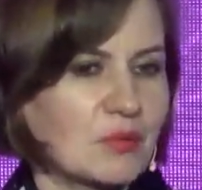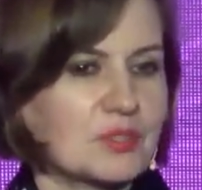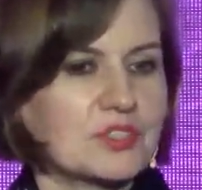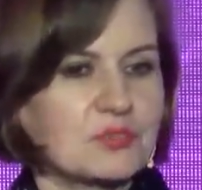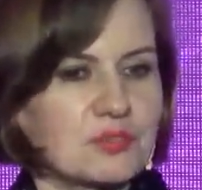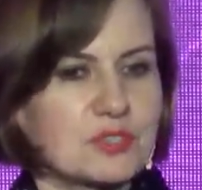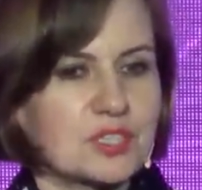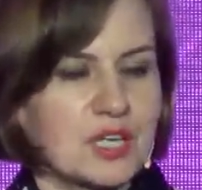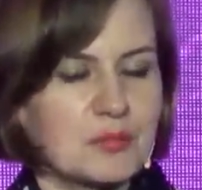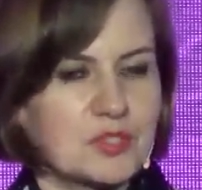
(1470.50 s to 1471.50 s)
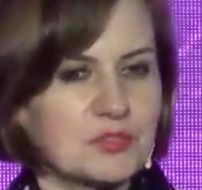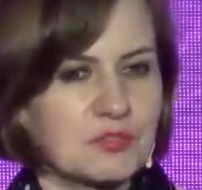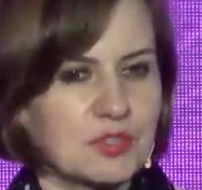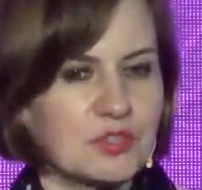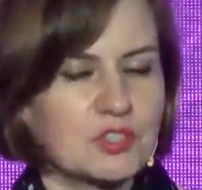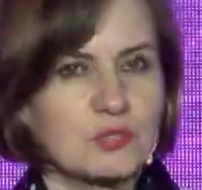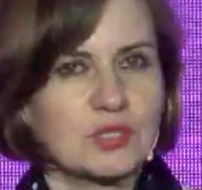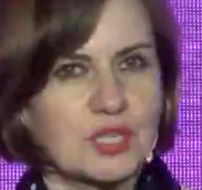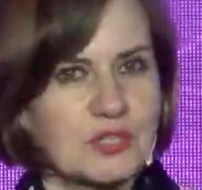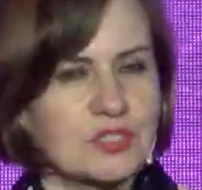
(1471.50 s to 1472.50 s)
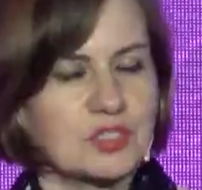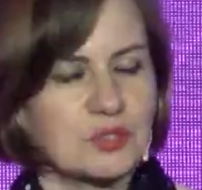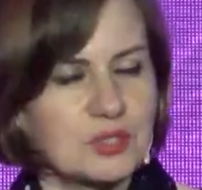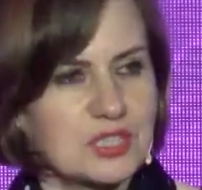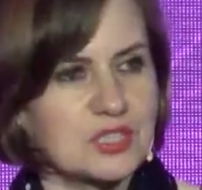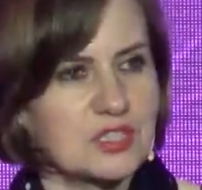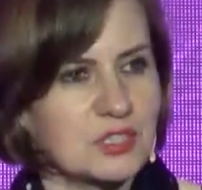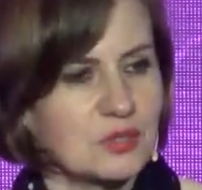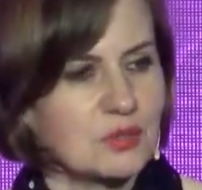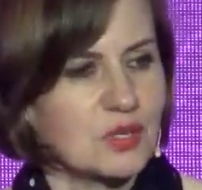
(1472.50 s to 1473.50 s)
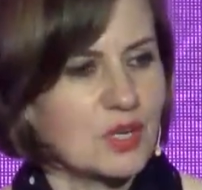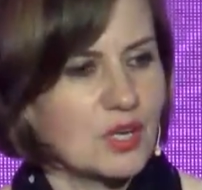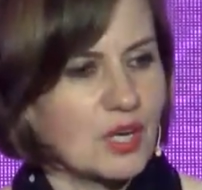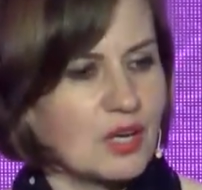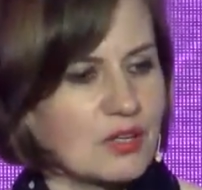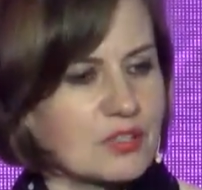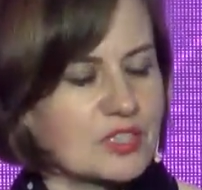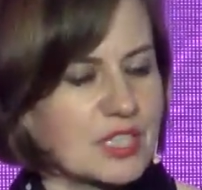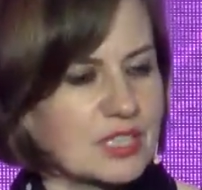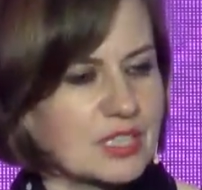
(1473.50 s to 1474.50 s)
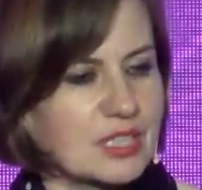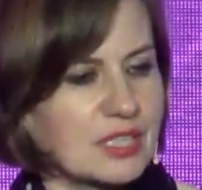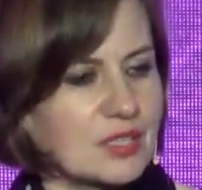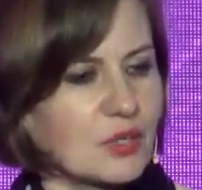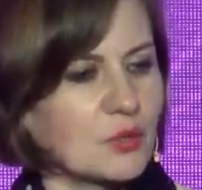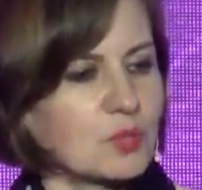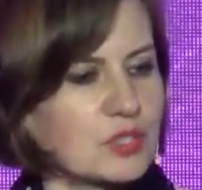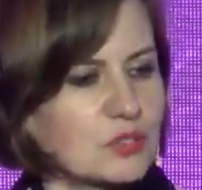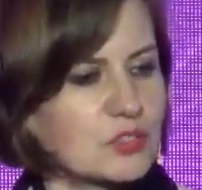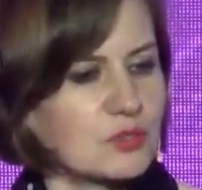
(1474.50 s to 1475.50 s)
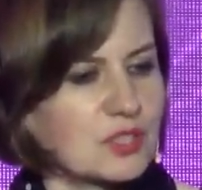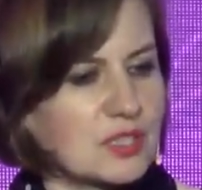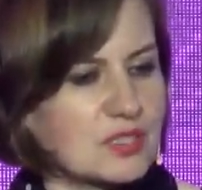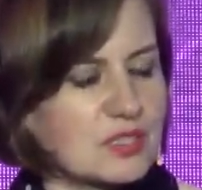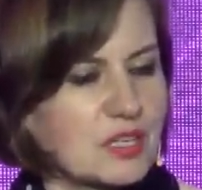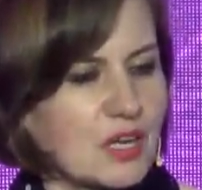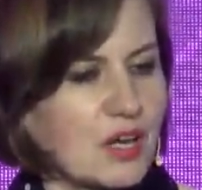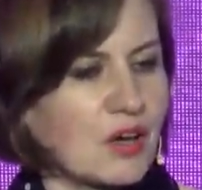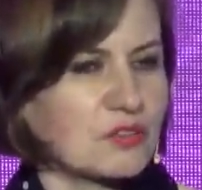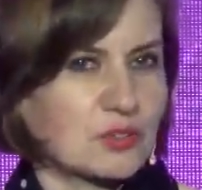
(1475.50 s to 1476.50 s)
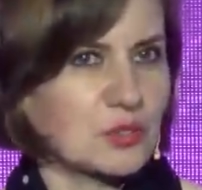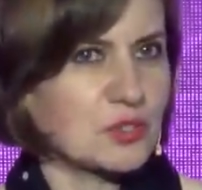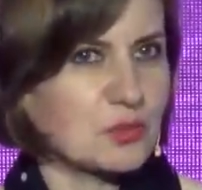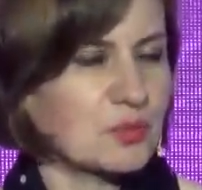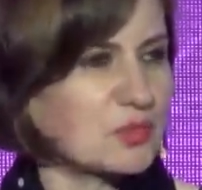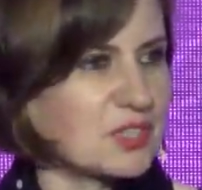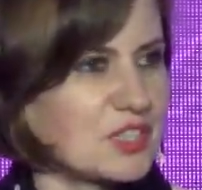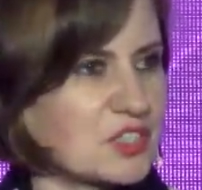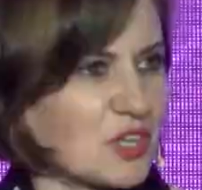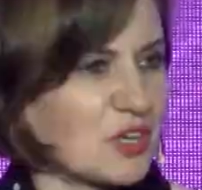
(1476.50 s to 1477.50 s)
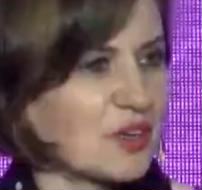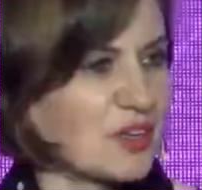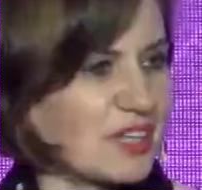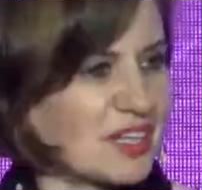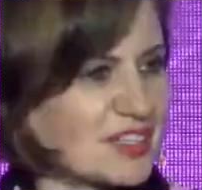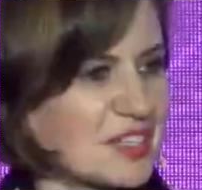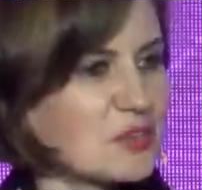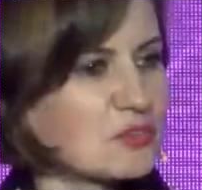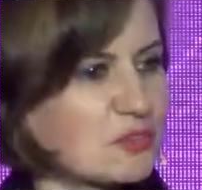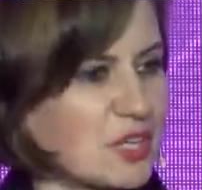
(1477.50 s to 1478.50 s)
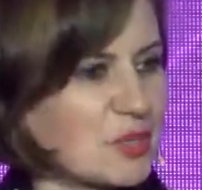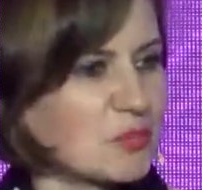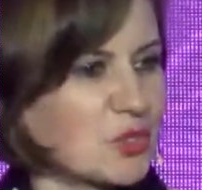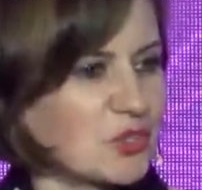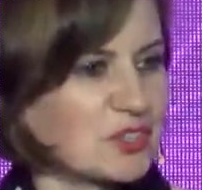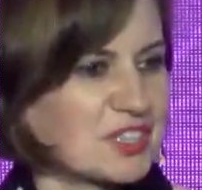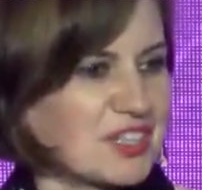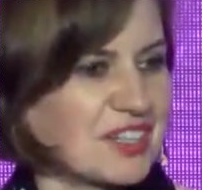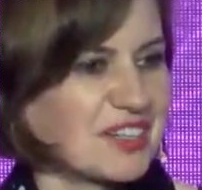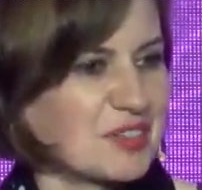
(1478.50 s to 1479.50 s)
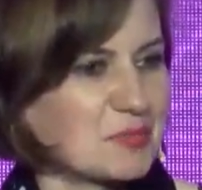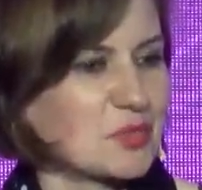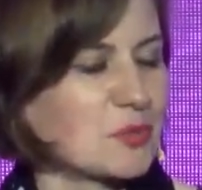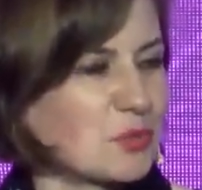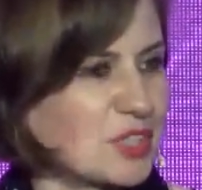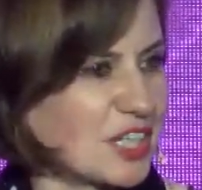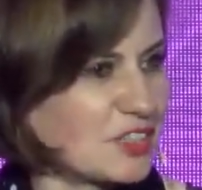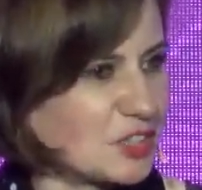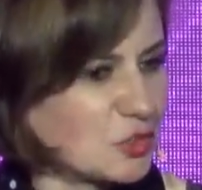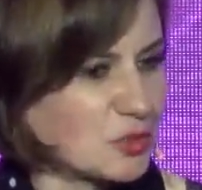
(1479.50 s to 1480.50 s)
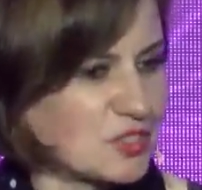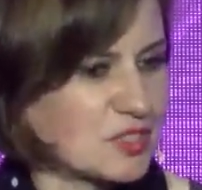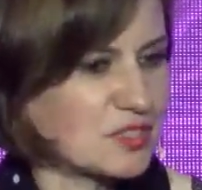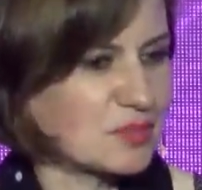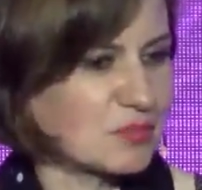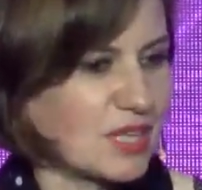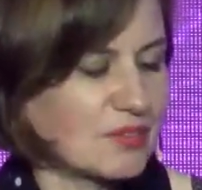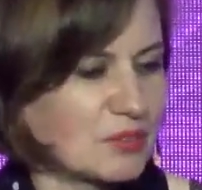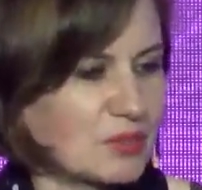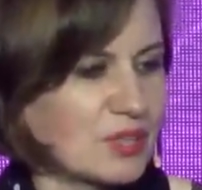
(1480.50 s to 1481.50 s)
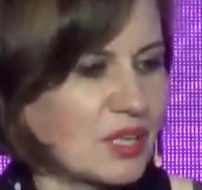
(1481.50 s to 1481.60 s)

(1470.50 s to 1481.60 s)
different types of tokenized securities. So technically, we could do this. Of course, we would need, let's say, a framework, probably at the Eurosystem level,